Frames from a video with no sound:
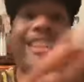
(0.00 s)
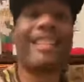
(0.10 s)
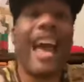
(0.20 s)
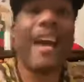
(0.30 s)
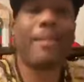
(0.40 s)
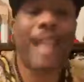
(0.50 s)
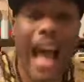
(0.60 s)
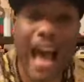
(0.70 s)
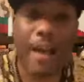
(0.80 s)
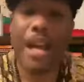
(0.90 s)
the same
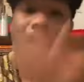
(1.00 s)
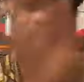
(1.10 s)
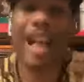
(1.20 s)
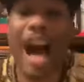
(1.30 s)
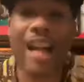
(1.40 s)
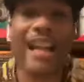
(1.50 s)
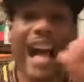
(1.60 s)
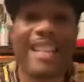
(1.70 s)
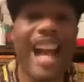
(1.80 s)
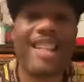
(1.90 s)
time, the
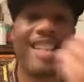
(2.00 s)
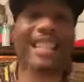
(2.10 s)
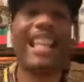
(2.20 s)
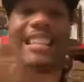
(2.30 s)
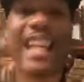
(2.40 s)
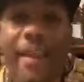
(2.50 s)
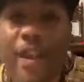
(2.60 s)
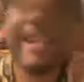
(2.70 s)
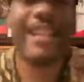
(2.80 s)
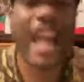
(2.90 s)
colonization gets
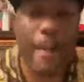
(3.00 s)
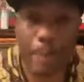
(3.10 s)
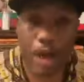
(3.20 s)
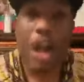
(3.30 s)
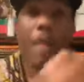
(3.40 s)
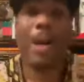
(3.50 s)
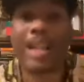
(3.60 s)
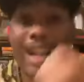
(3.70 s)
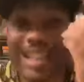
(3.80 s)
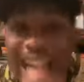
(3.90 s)
even deeper
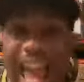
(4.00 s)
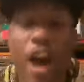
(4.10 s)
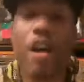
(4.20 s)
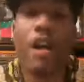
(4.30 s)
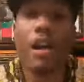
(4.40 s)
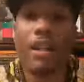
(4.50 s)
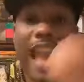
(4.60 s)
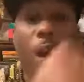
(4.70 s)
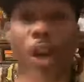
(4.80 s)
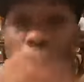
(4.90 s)
because now
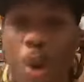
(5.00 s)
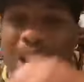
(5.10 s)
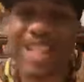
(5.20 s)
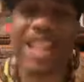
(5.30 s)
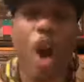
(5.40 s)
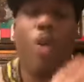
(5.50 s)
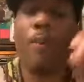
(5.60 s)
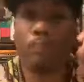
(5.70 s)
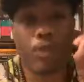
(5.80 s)
they would do it so